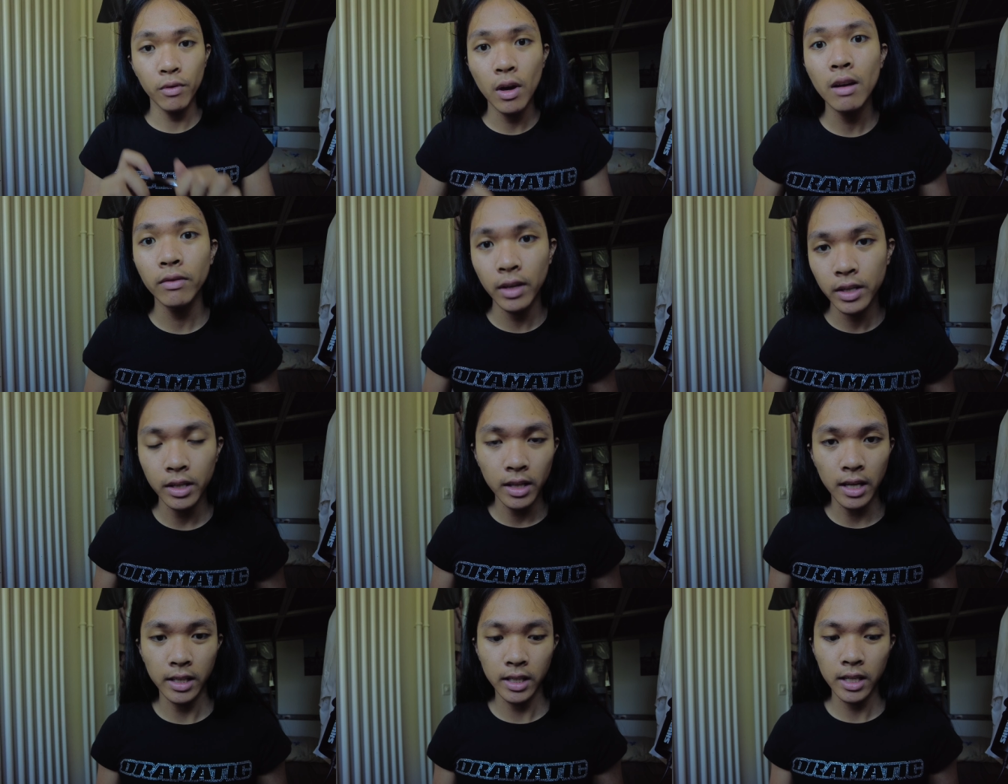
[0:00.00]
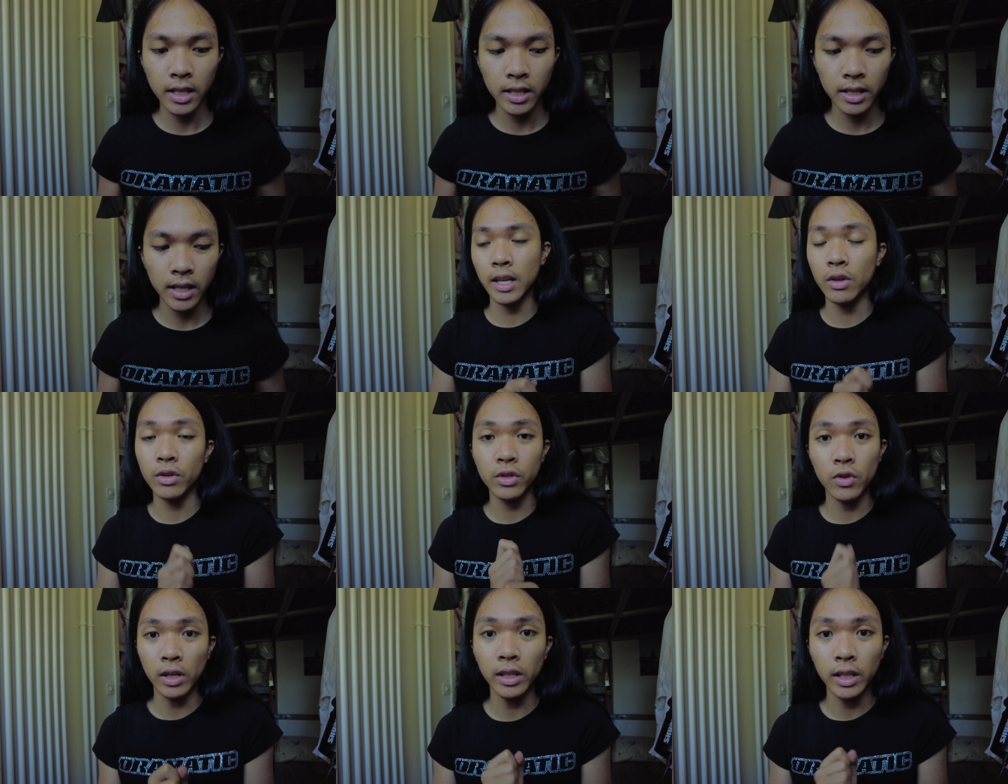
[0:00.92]
you have Asian lashes and you're
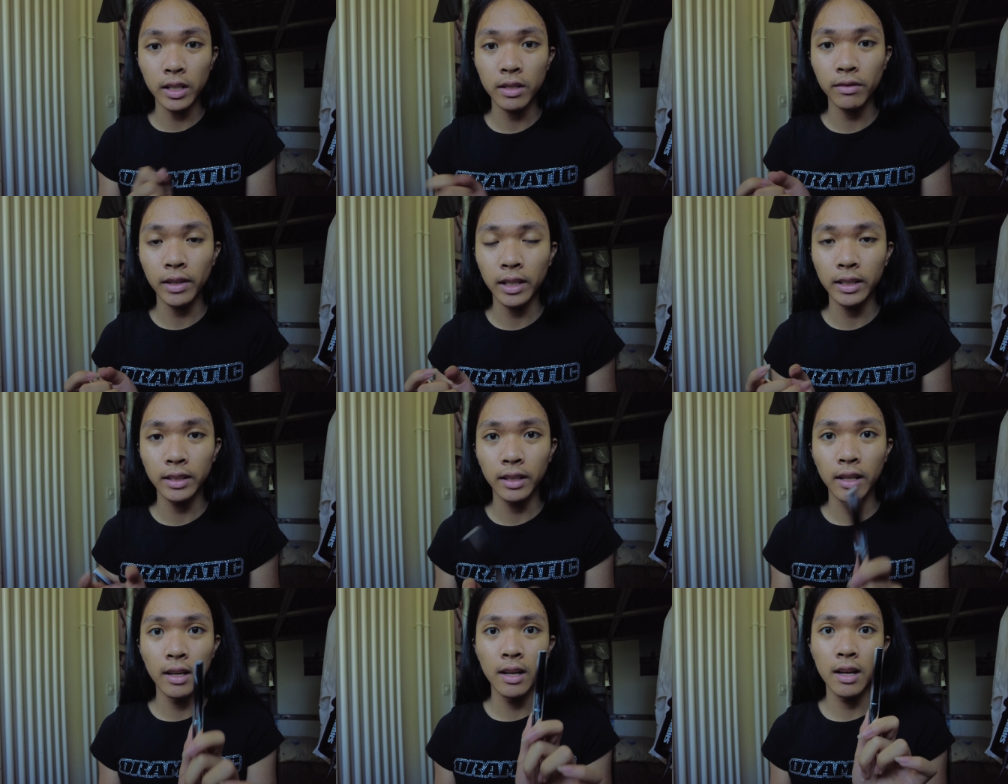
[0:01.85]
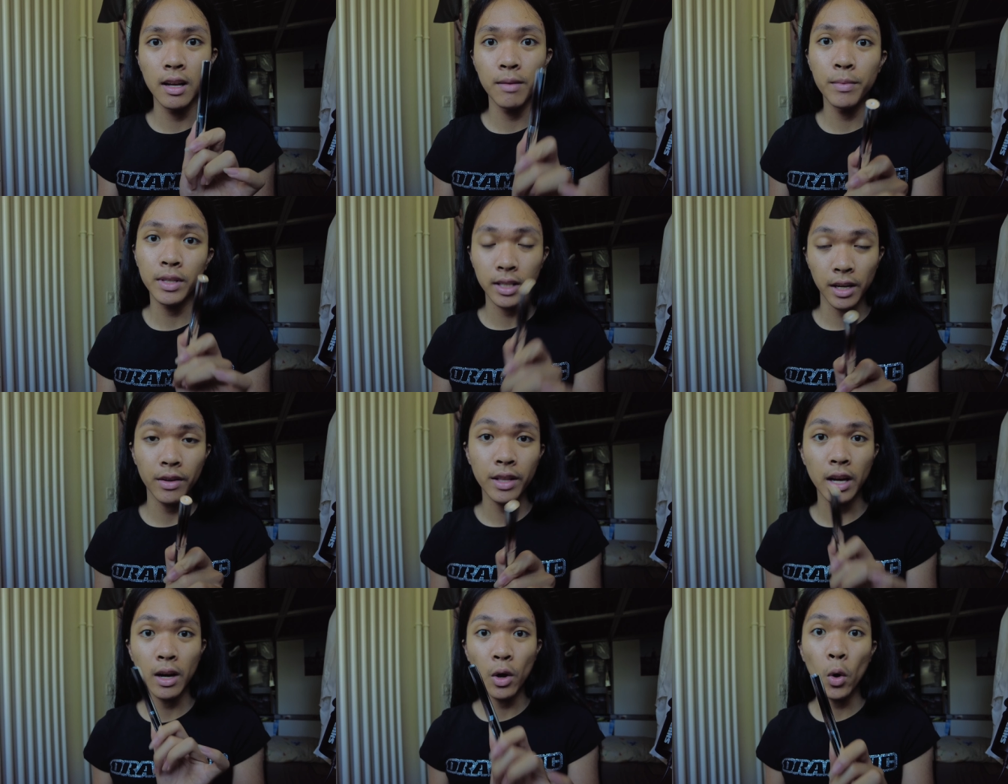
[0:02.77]
struggling to find a mascara
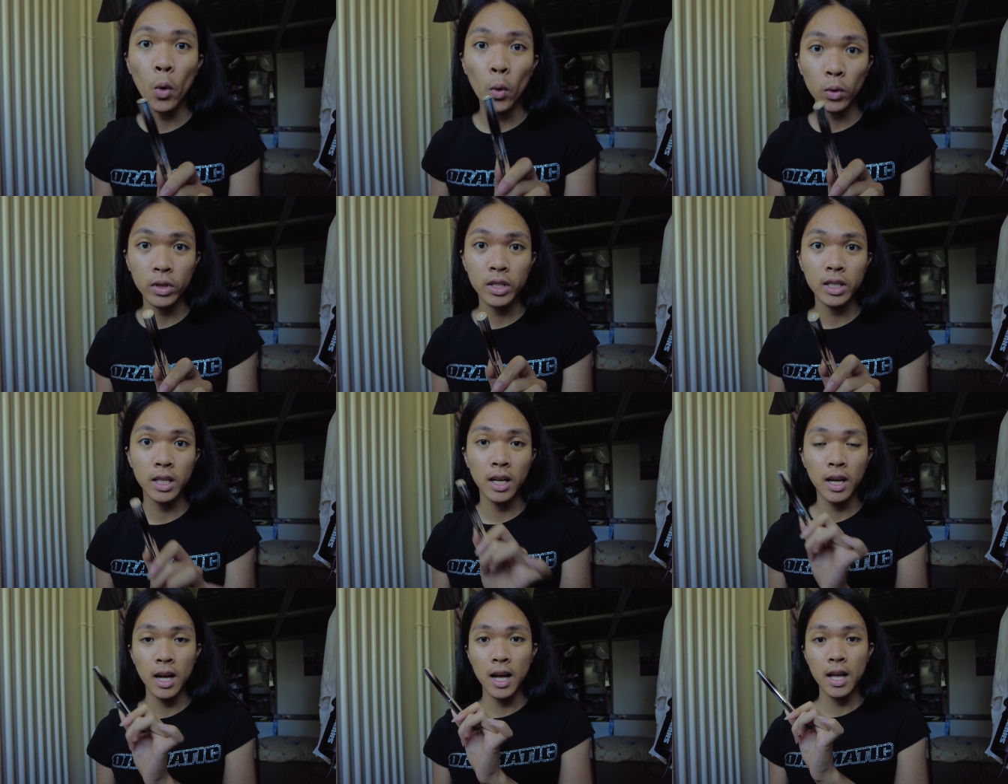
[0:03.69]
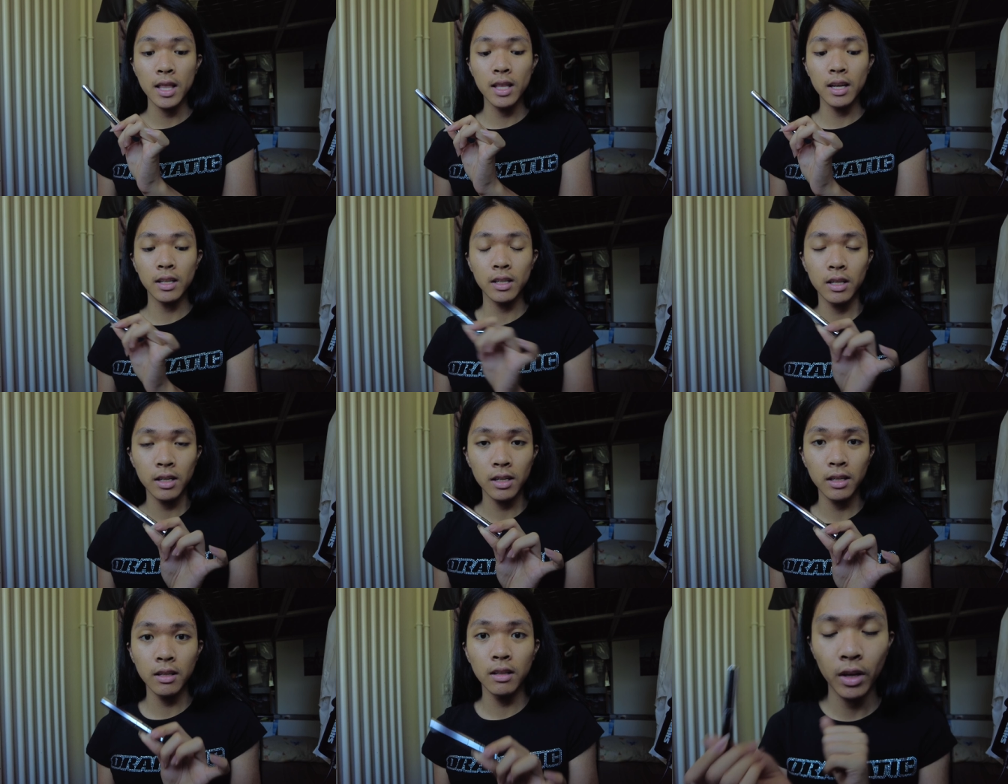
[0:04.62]
that holds the
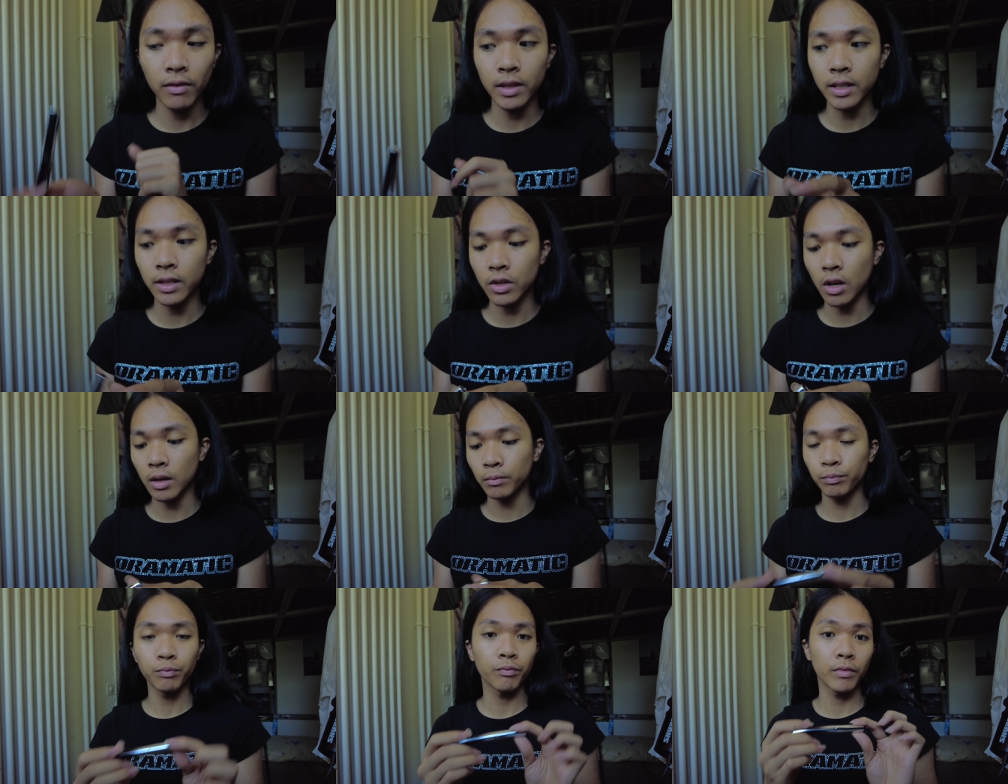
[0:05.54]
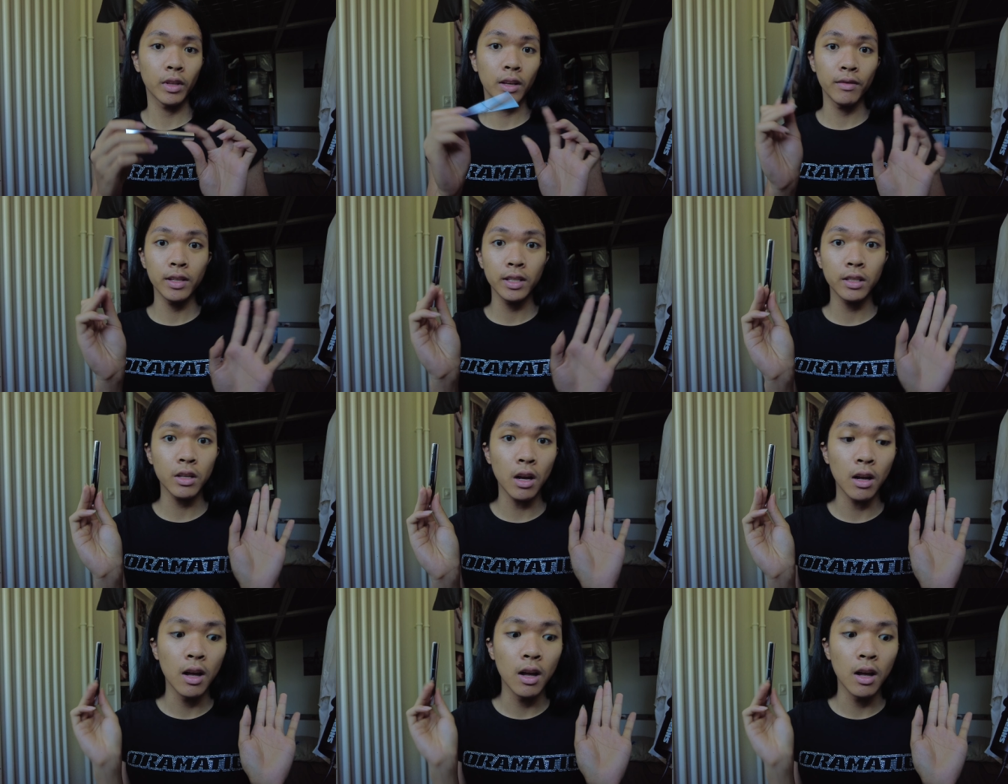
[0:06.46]
curl, give this a shot. Give this a shot.